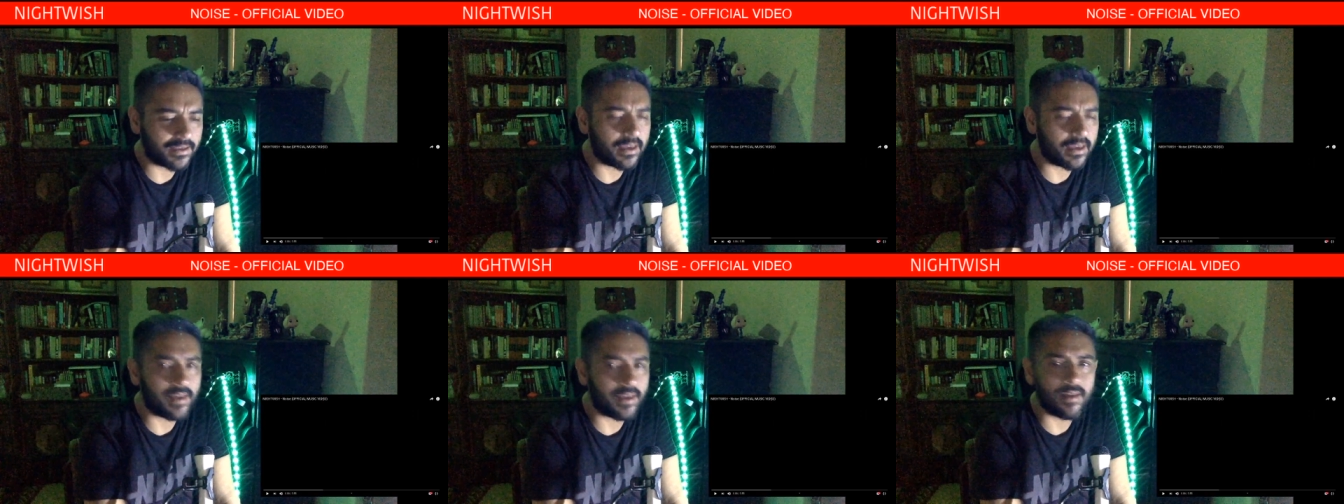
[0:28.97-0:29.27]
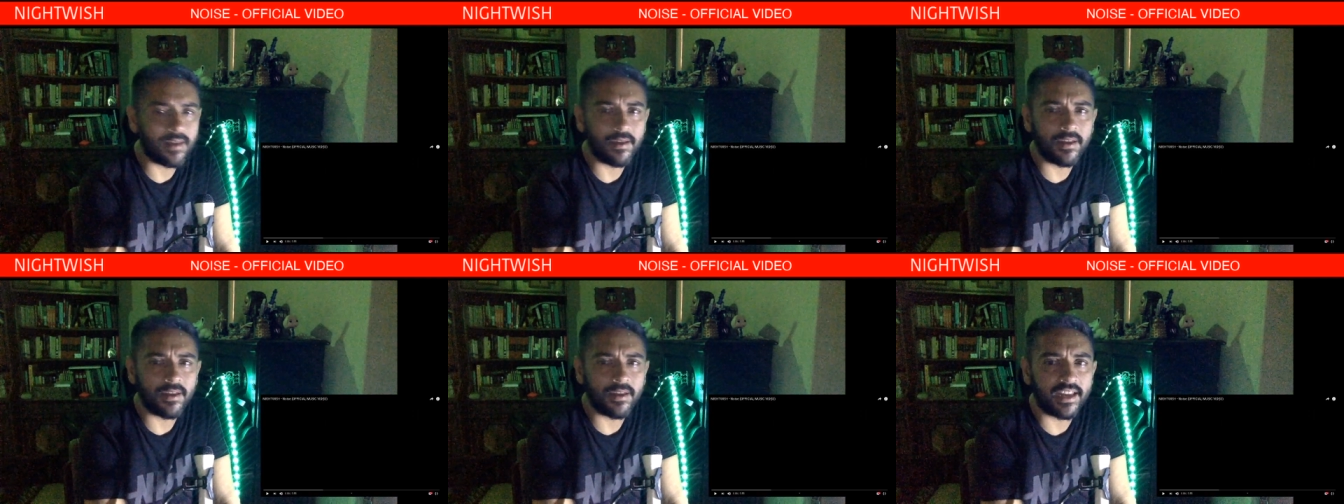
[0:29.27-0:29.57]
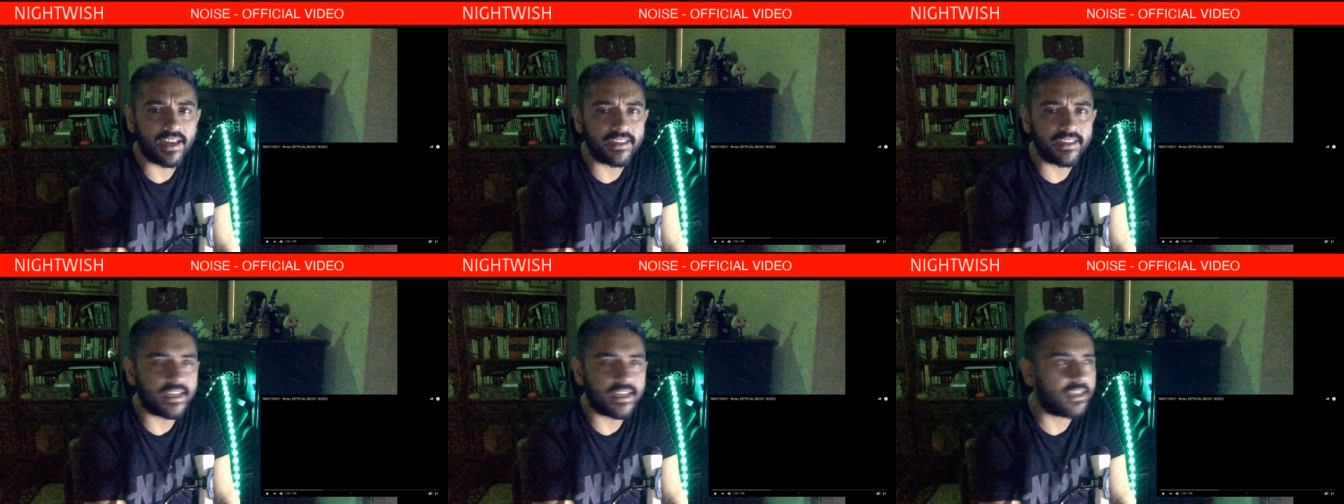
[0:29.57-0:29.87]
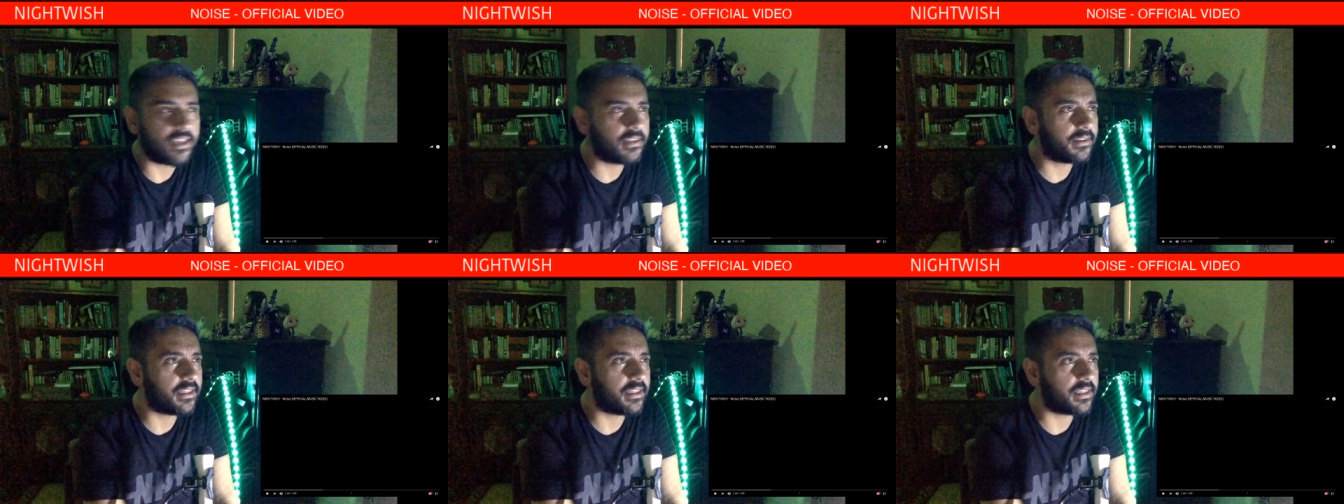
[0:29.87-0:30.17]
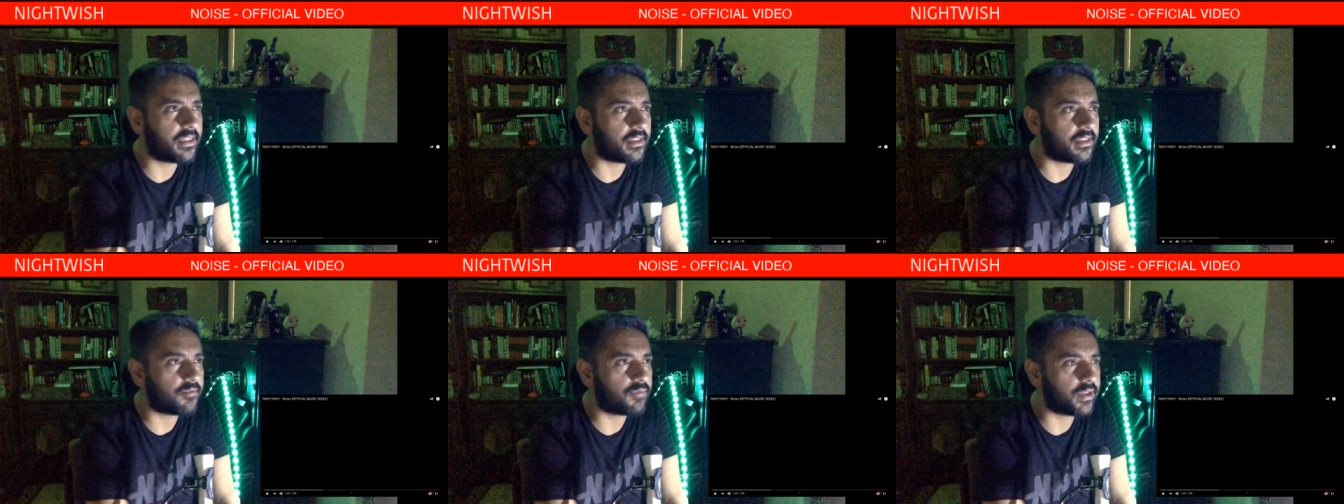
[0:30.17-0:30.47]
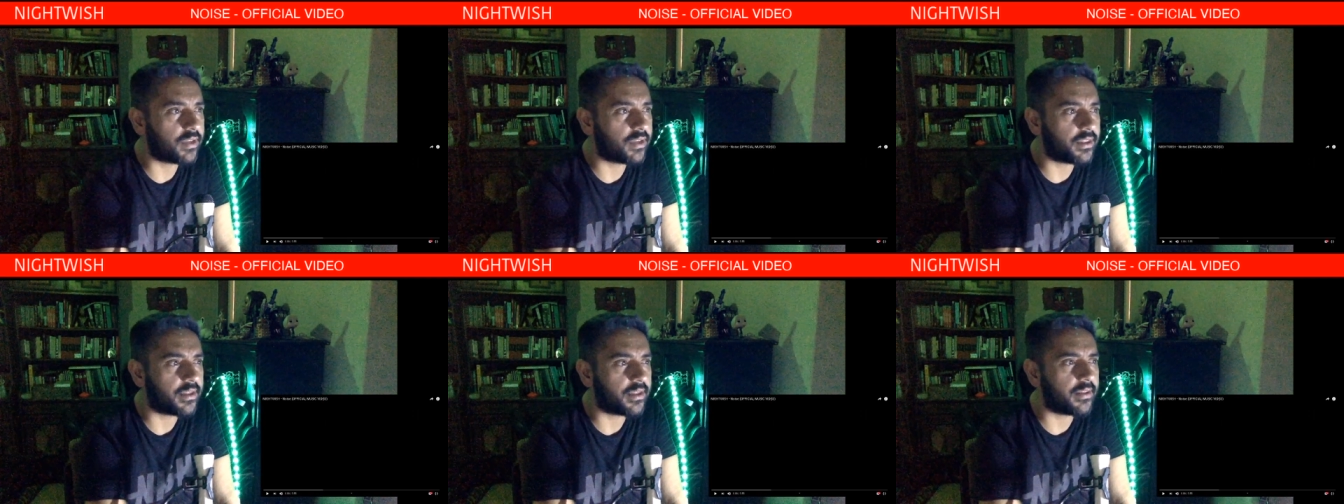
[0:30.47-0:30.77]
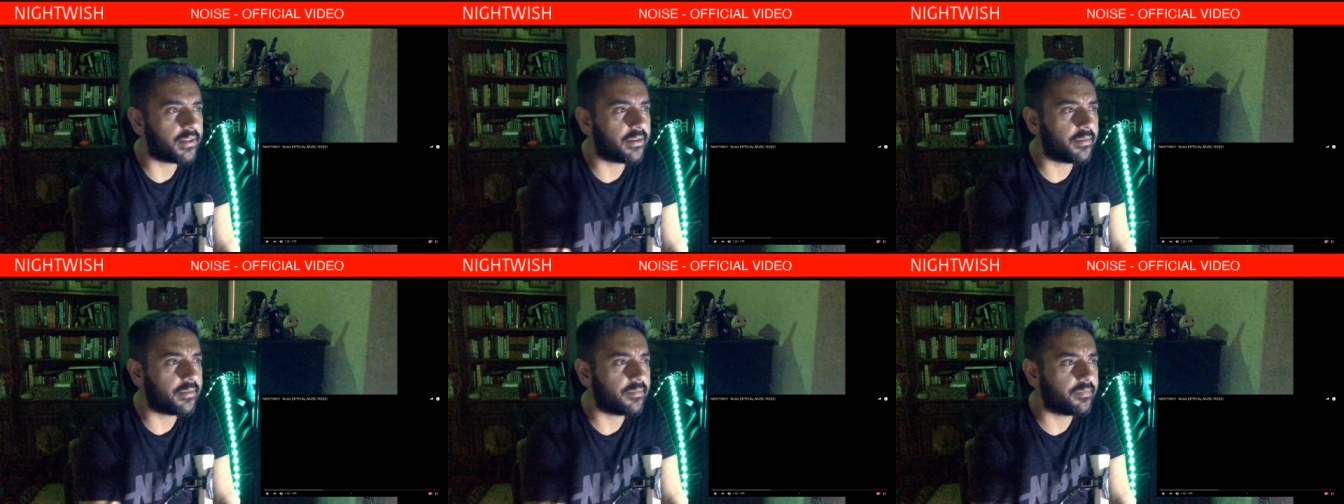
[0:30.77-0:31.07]
Uh, and I didn't read
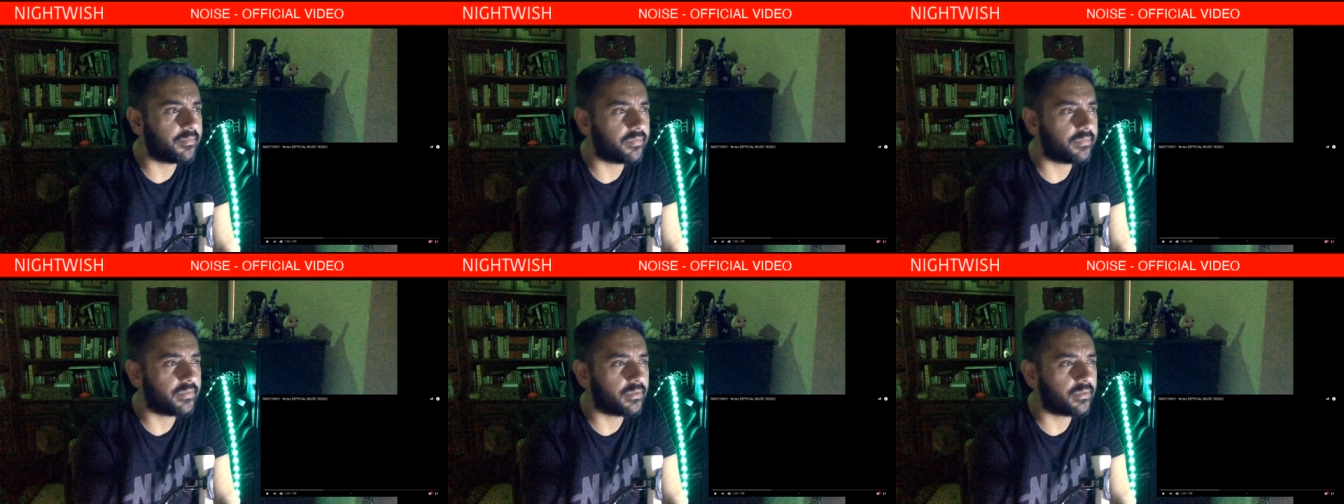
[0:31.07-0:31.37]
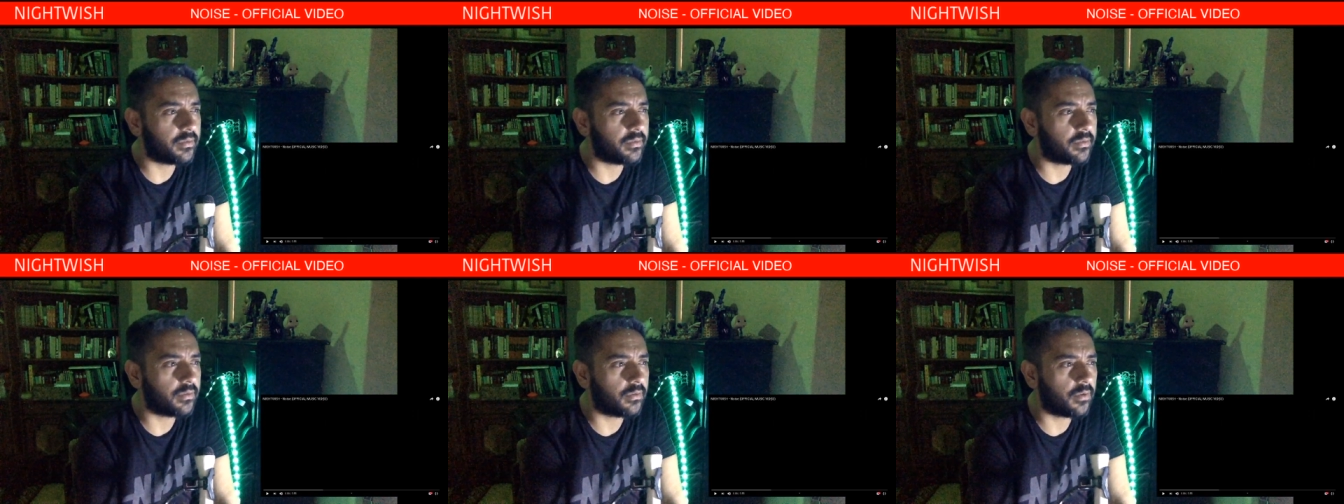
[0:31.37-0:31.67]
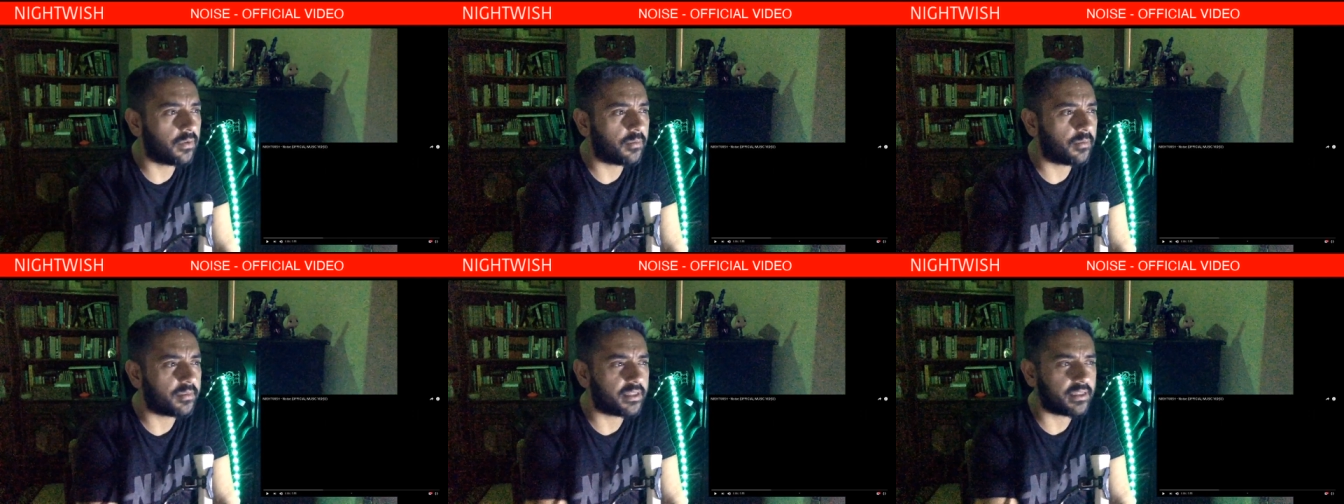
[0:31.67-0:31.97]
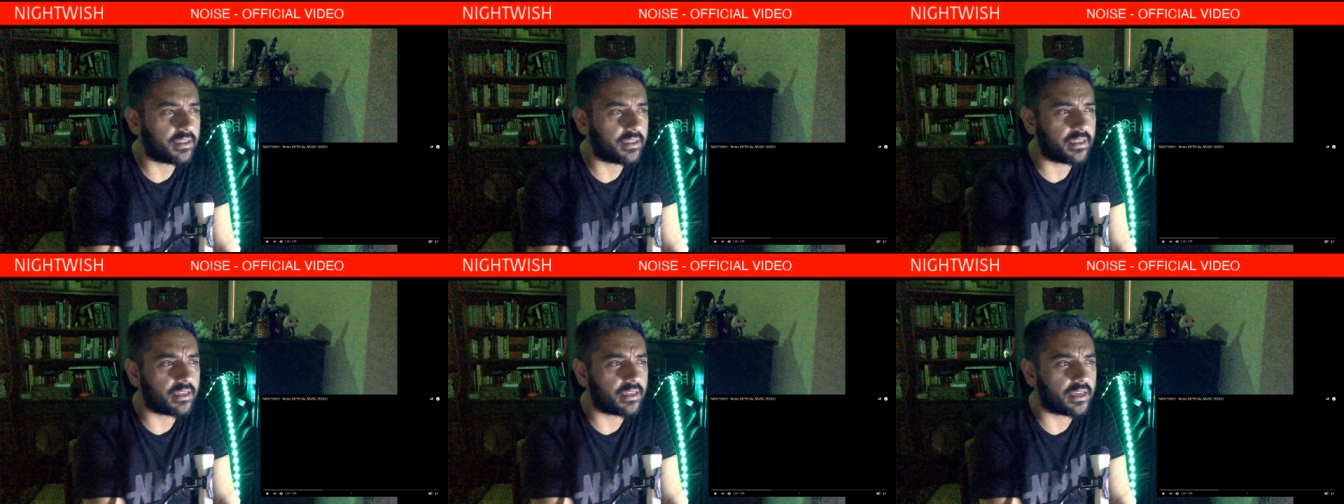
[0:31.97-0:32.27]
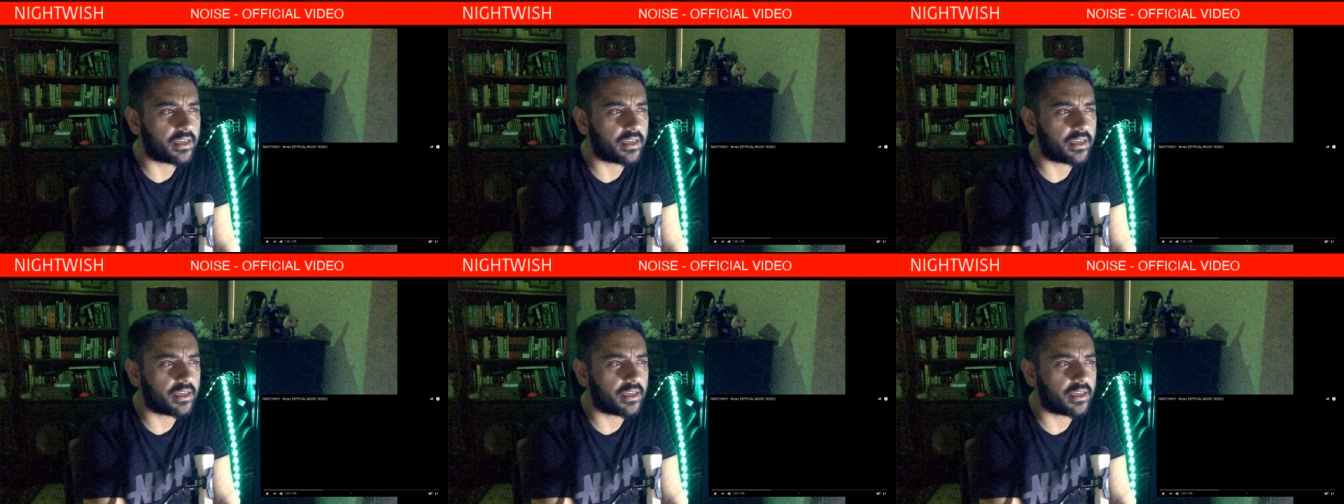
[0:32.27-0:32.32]
them completely.